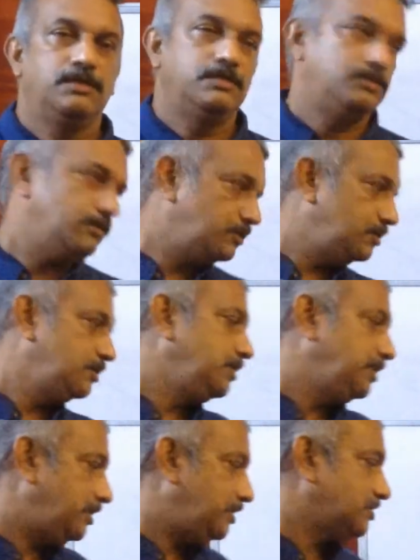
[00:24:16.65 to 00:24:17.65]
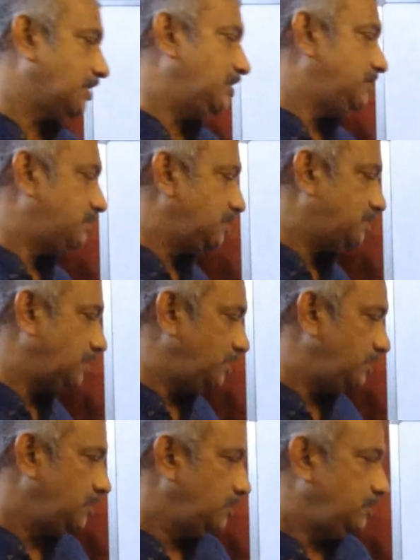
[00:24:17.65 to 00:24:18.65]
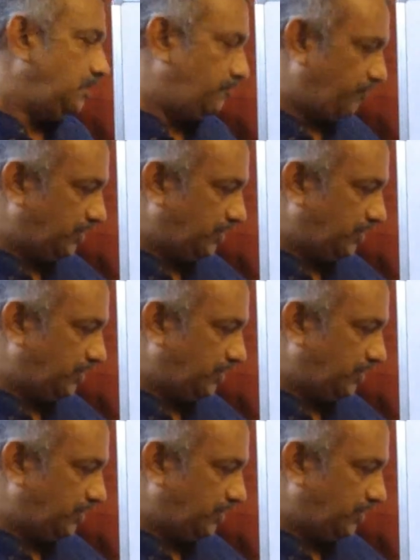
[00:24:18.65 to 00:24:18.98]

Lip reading: So it is consistent if